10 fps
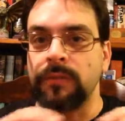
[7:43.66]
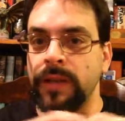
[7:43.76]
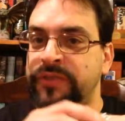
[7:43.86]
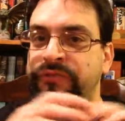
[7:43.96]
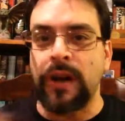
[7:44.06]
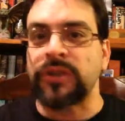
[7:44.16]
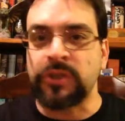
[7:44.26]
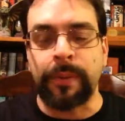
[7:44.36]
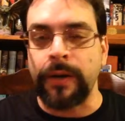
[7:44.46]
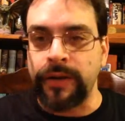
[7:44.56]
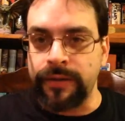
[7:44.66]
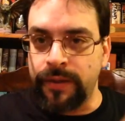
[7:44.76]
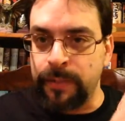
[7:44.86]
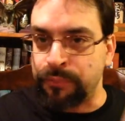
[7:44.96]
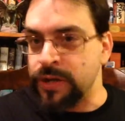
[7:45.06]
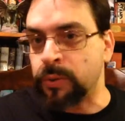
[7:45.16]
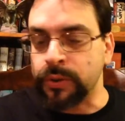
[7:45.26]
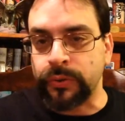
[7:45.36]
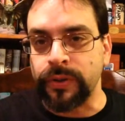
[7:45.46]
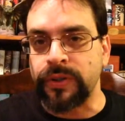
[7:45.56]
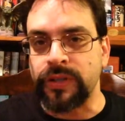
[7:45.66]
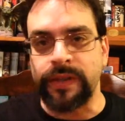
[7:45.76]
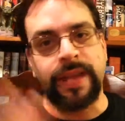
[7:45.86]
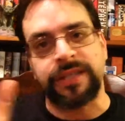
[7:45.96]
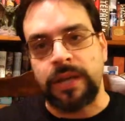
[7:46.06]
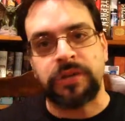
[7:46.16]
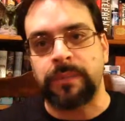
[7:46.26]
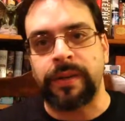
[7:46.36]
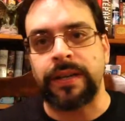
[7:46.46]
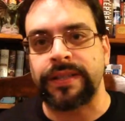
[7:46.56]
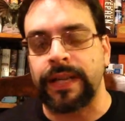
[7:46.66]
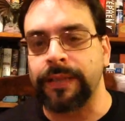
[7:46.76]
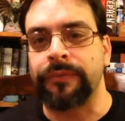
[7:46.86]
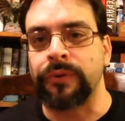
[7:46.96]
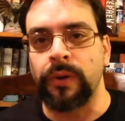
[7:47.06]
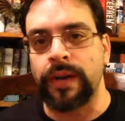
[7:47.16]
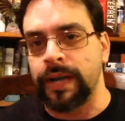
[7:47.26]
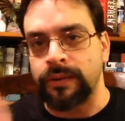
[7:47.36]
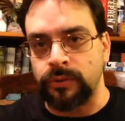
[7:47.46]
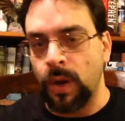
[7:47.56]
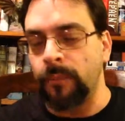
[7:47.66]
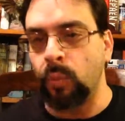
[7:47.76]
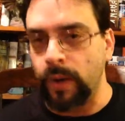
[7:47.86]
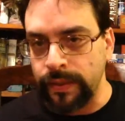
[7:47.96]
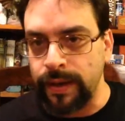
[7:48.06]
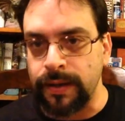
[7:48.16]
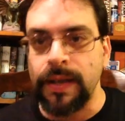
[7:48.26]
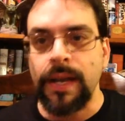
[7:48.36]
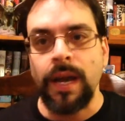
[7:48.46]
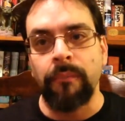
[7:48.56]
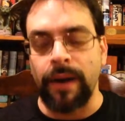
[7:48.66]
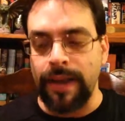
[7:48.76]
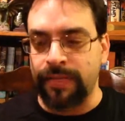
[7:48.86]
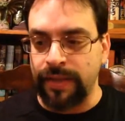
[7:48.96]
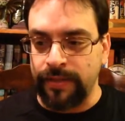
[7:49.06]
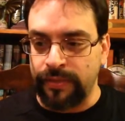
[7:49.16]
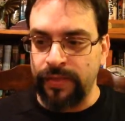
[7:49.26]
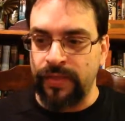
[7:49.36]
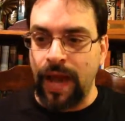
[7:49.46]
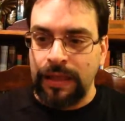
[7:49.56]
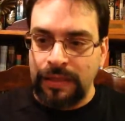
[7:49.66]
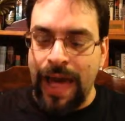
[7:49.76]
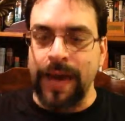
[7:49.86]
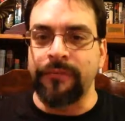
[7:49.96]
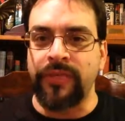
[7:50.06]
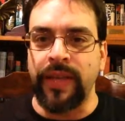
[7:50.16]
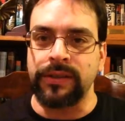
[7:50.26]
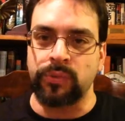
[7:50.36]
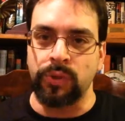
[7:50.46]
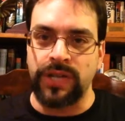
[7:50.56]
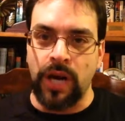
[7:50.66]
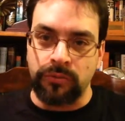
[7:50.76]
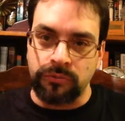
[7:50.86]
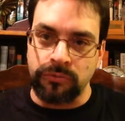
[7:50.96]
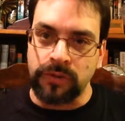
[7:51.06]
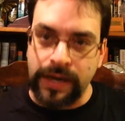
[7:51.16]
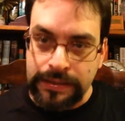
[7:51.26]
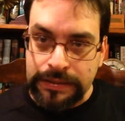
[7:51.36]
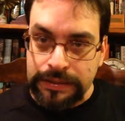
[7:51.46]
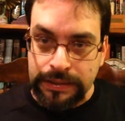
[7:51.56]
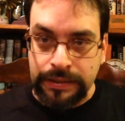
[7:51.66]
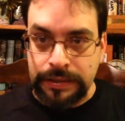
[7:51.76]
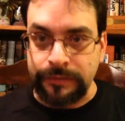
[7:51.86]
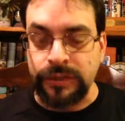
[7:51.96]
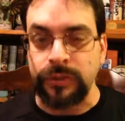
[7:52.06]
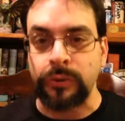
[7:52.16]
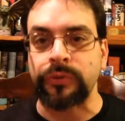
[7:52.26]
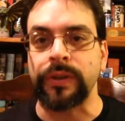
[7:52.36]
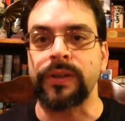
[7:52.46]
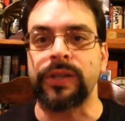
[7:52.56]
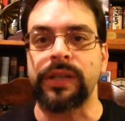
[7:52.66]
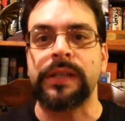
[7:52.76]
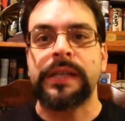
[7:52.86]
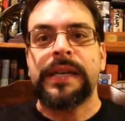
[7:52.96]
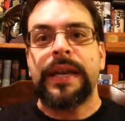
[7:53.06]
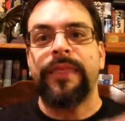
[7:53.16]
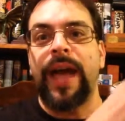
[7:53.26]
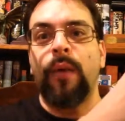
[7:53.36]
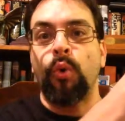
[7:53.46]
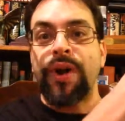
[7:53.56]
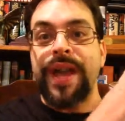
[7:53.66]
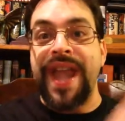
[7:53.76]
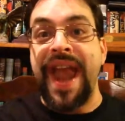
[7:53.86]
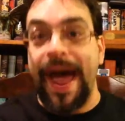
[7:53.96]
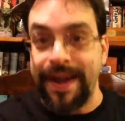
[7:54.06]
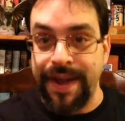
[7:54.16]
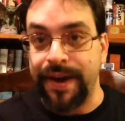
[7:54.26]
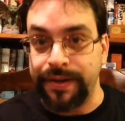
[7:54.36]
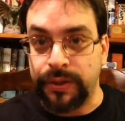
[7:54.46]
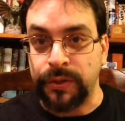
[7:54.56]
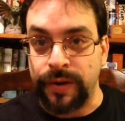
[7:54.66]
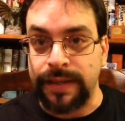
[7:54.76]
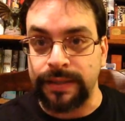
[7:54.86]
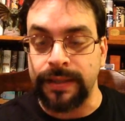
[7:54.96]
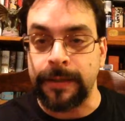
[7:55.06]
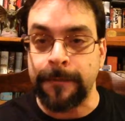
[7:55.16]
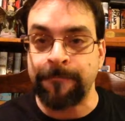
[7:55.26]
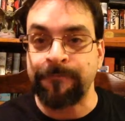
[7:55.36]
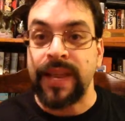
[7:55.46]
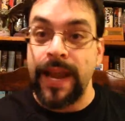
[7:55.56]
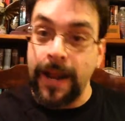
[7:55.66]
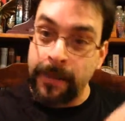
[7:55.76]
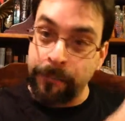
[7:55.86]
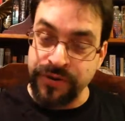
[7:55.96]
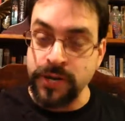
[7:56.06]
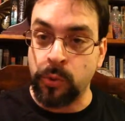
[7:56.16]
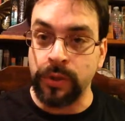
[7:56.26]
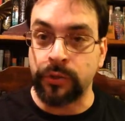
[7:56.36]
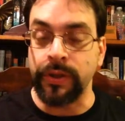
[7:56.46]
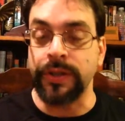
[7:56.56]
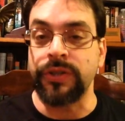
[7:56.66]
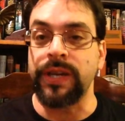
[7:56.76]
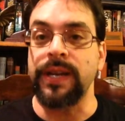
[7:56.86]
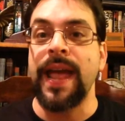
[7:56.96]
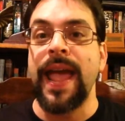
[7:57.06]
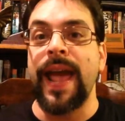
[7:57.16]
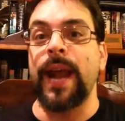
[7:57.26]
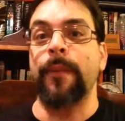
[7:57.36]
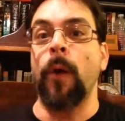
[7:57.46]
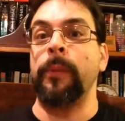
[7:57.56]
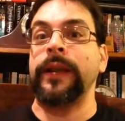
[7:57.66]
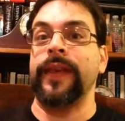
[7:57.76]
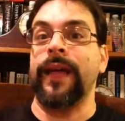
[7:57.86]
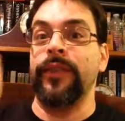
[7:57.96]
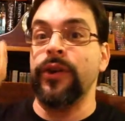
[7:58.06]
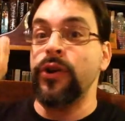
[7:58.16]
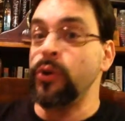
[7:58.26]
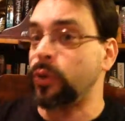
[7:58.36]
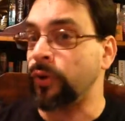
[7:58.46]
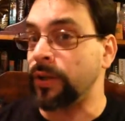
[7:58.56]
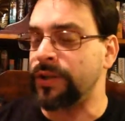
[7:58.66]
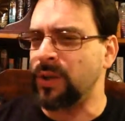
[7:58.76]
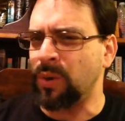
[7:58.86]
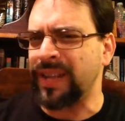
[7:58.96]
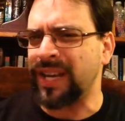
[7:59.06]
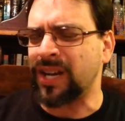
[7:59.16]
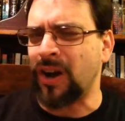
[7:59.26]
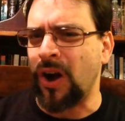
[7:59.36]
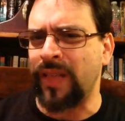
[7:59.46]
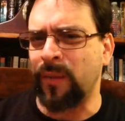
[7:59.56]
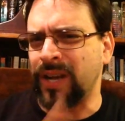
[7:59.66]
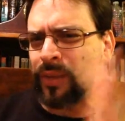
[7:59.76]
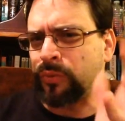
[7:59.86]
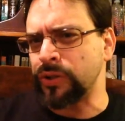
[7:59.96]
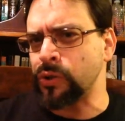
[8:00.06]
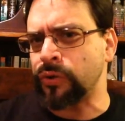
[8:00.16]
is far superior than the prequel trilogy, and that's not just because I lived through it and I grew up with it, but I think that a lot of things were done right in the original trilogy that were not done correctly in the prequel trilogy. And I'm hoping that the new trilogy, what are they going to call that? We got the original